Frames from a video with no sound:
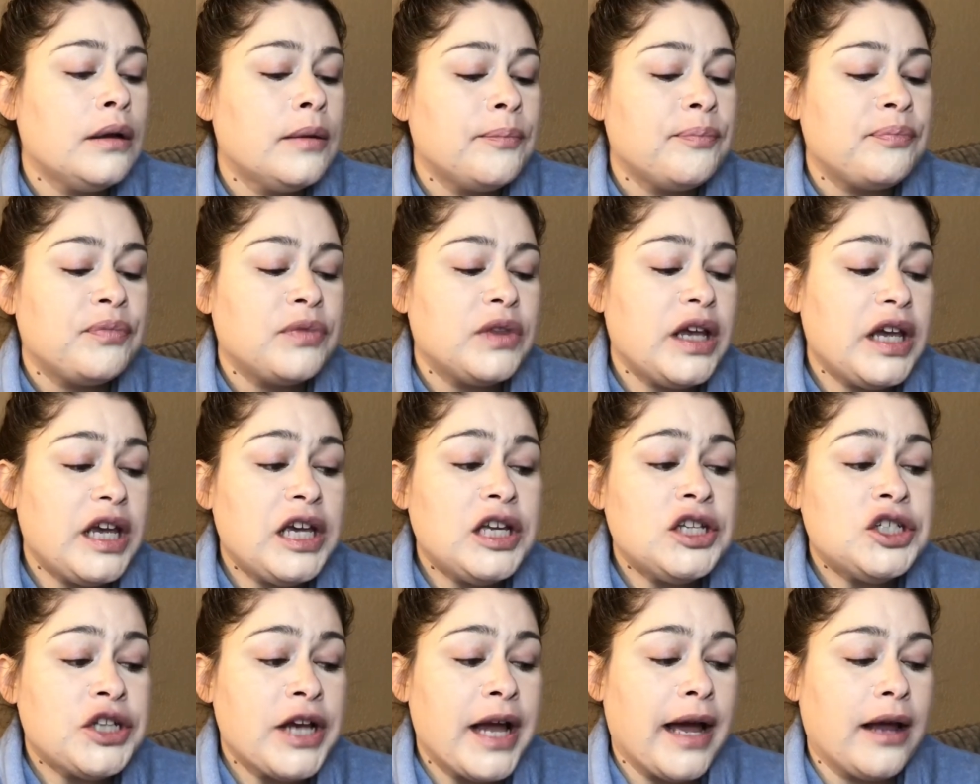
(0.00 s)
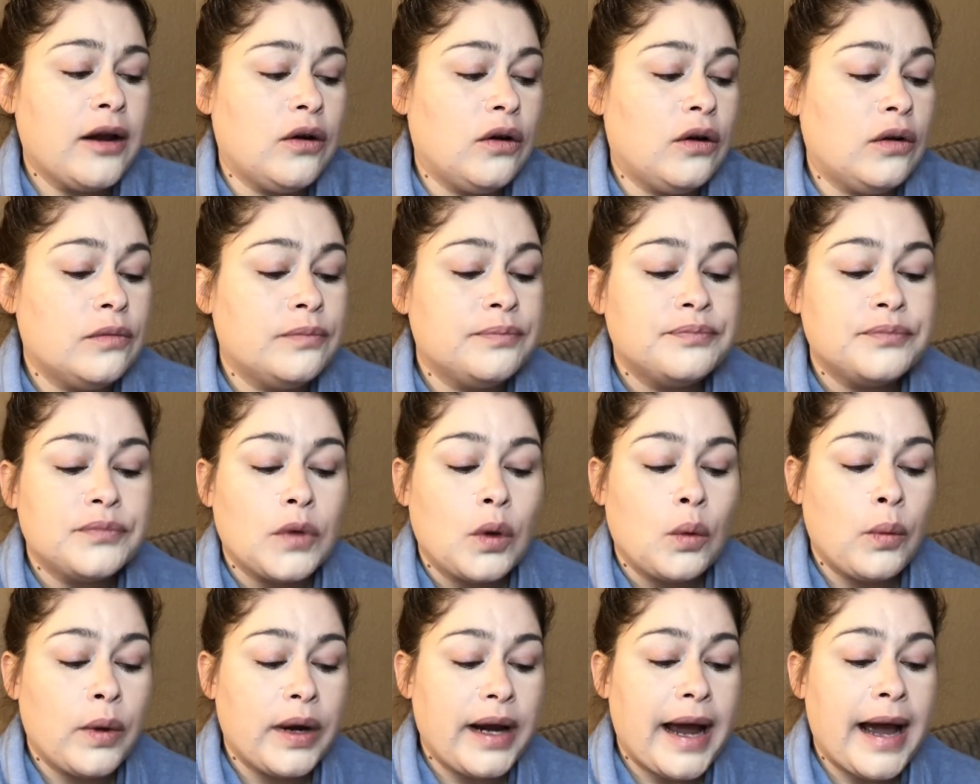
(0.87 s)
the E channel
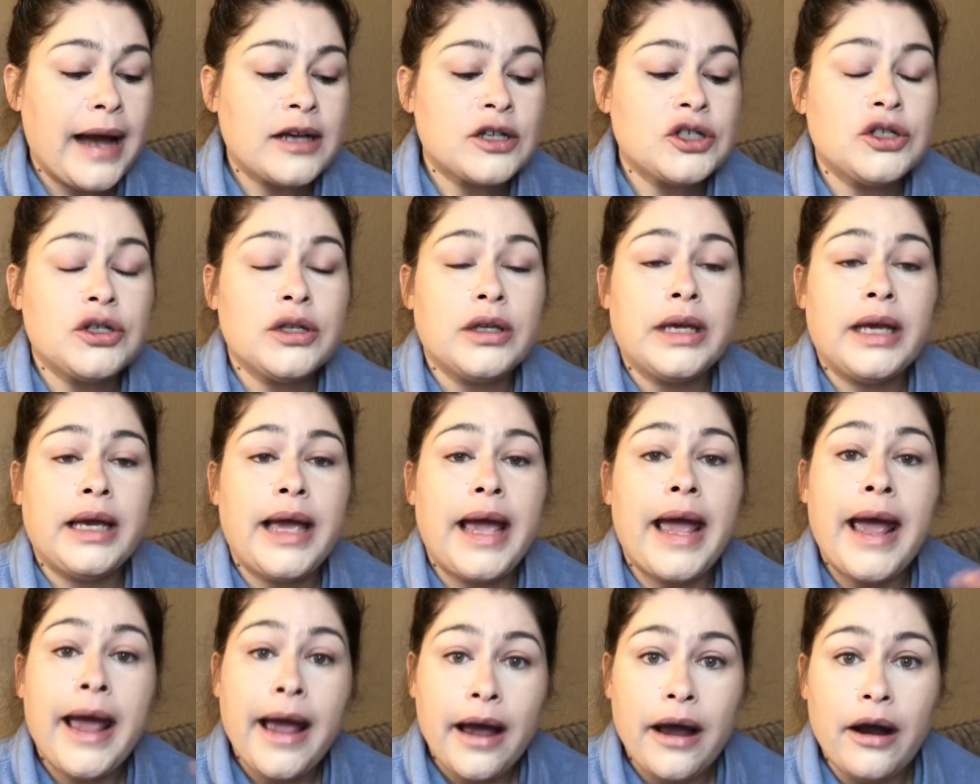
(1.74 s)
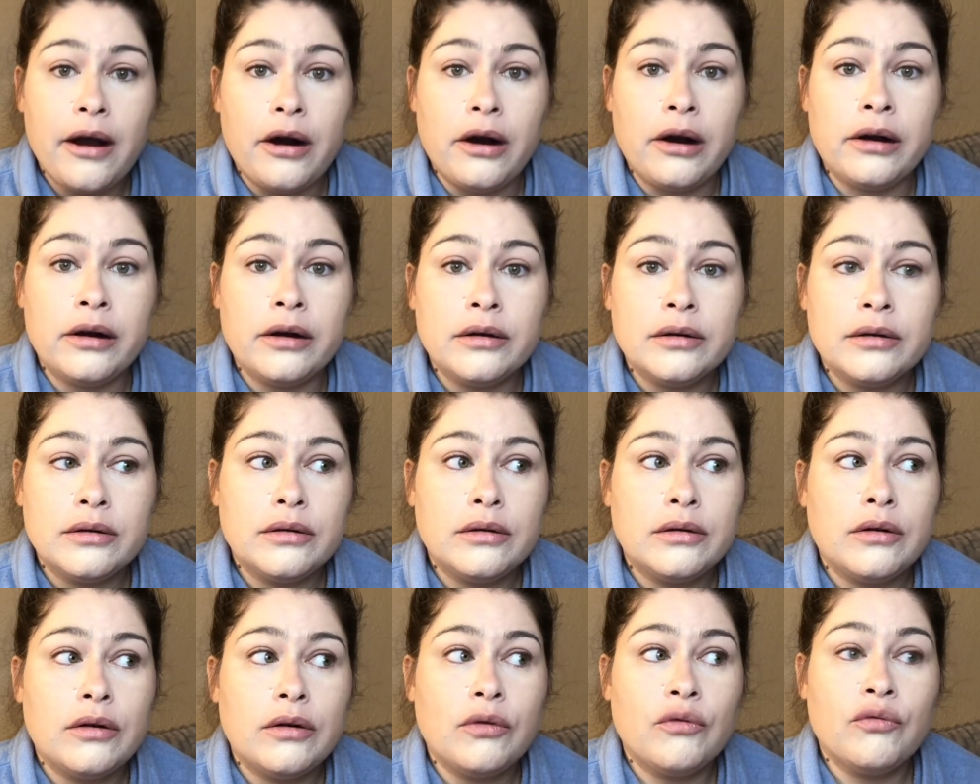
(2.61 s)
would actually air
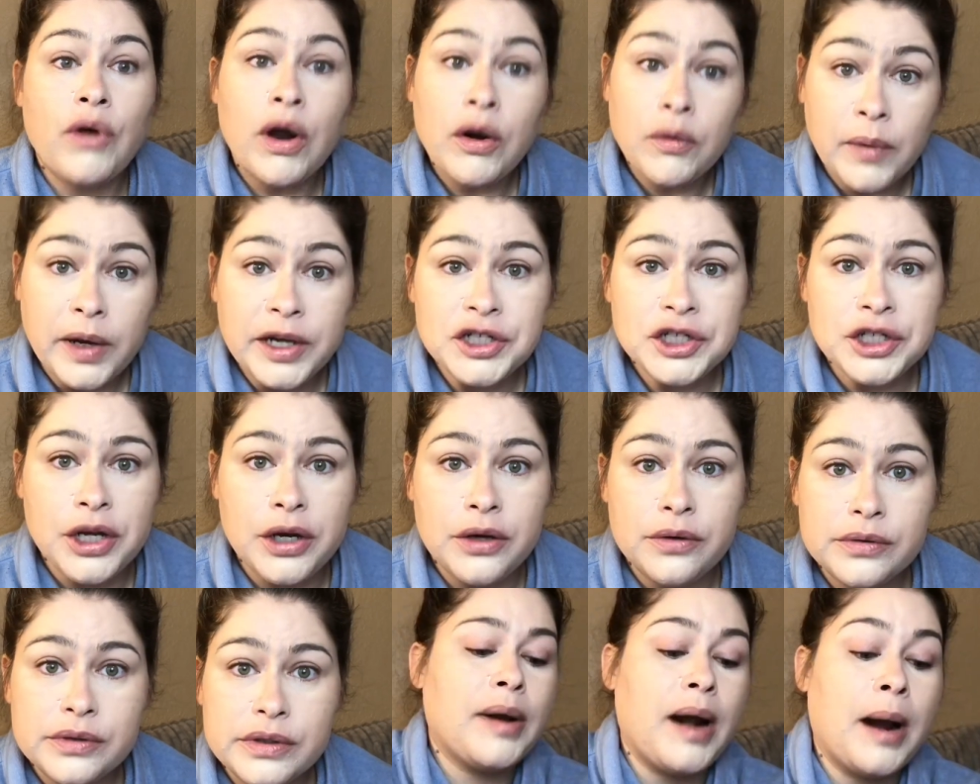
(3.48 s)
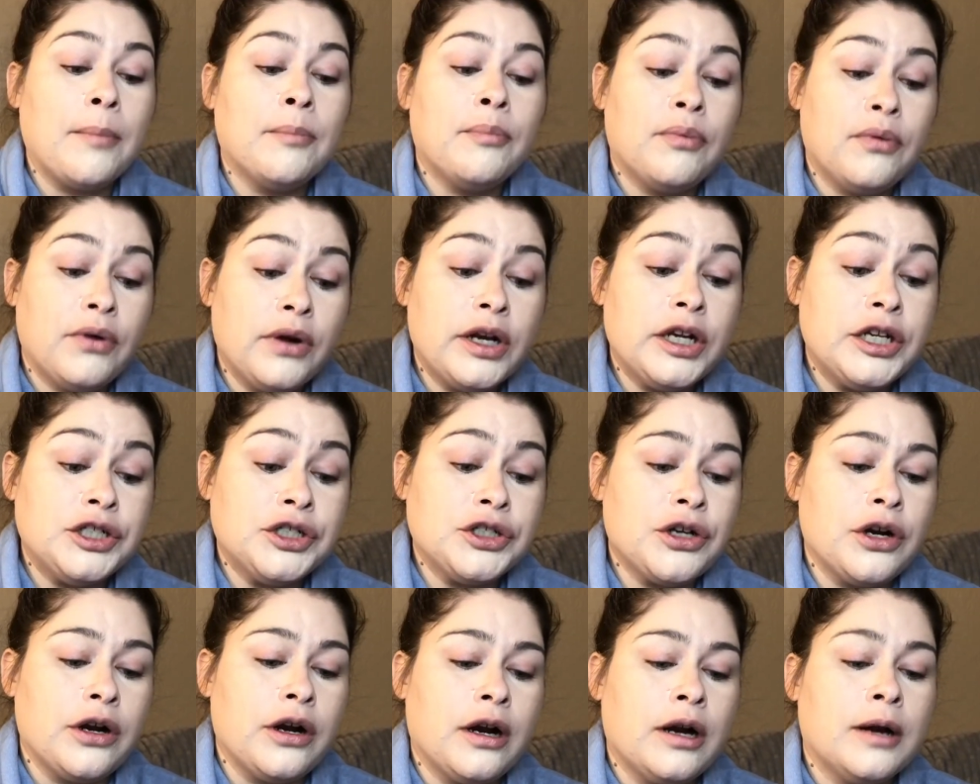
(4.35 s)
runway shows. I'm pretty
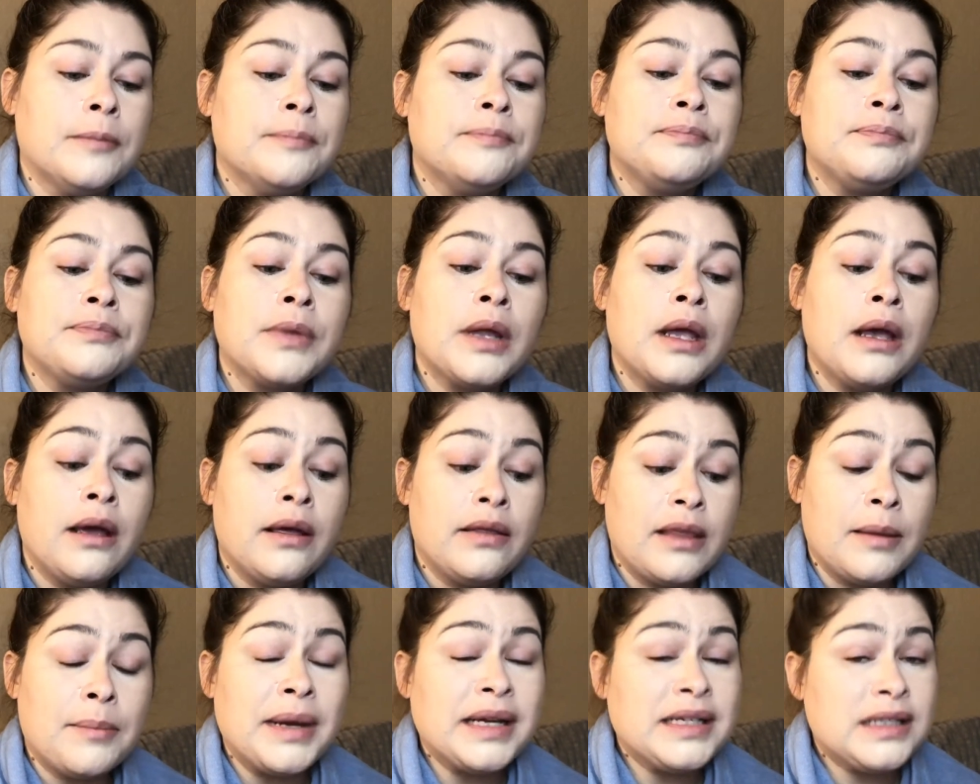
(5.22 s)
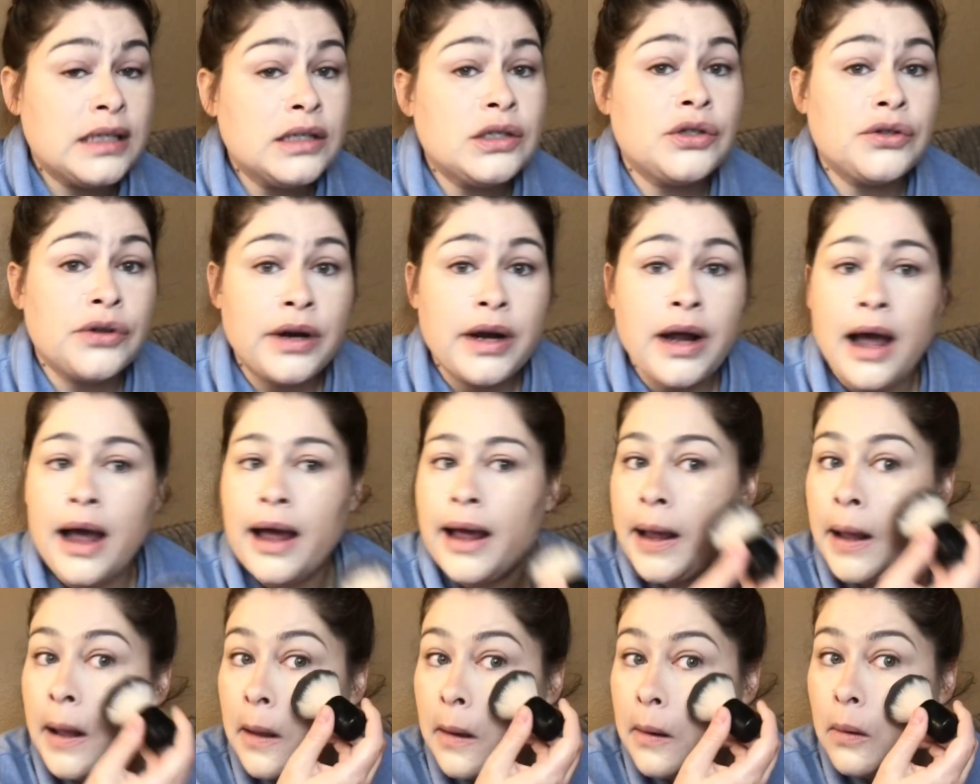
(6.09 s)
sure that my sister and
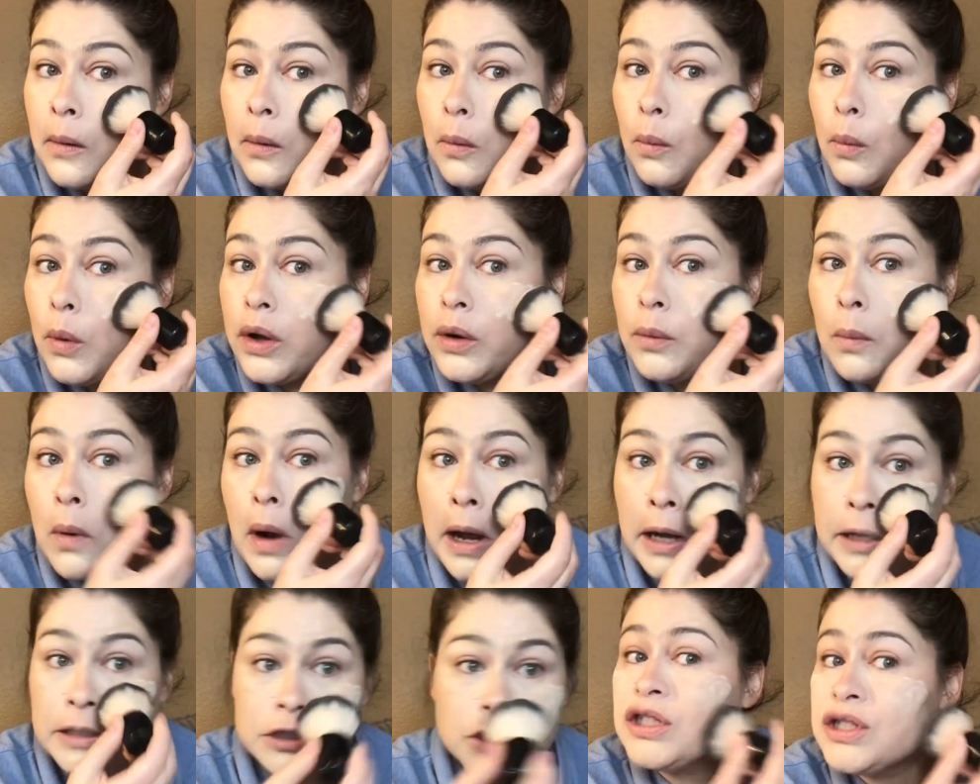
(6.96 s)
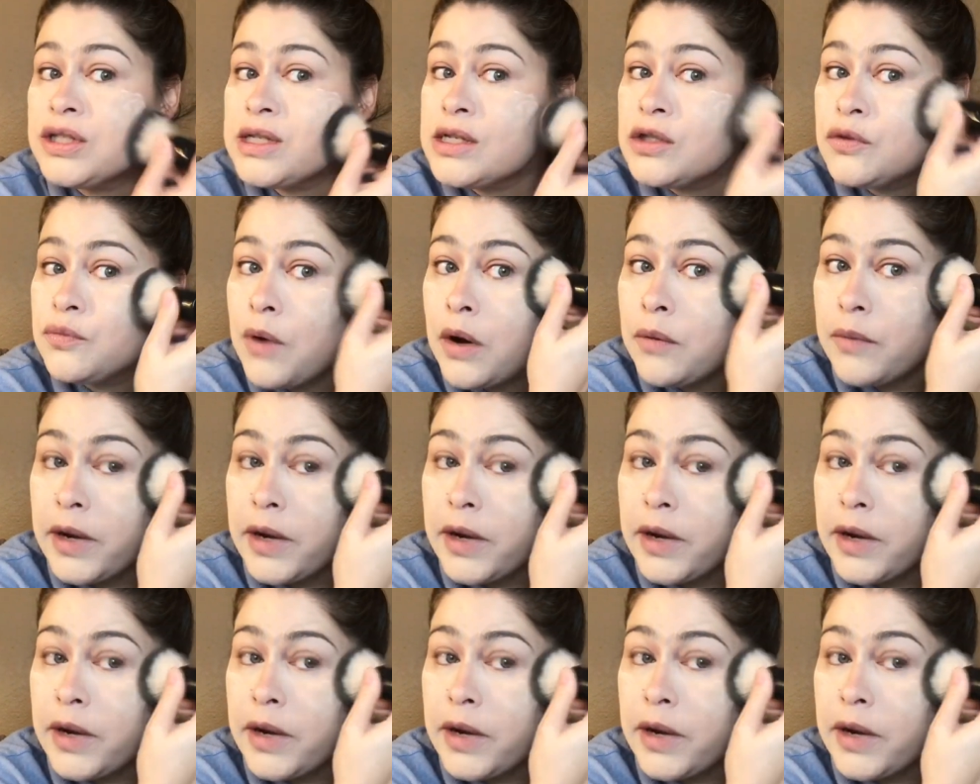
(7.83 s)
I would watch these runway